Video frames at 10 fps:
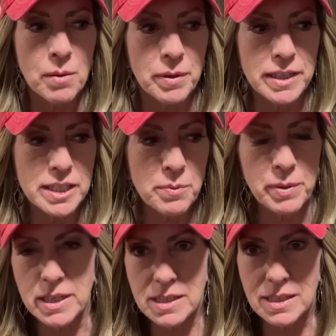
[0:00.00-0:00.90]
but it's
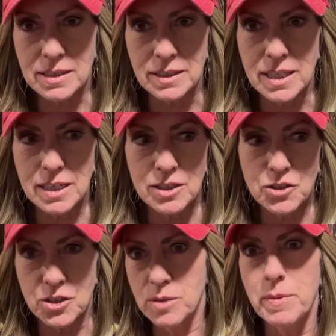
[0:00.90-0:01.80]
basically
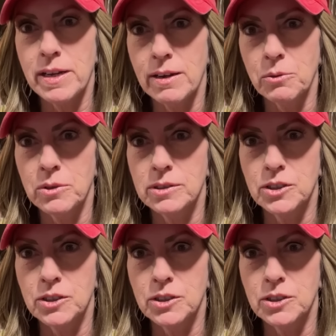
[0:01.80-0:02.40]
just made out of real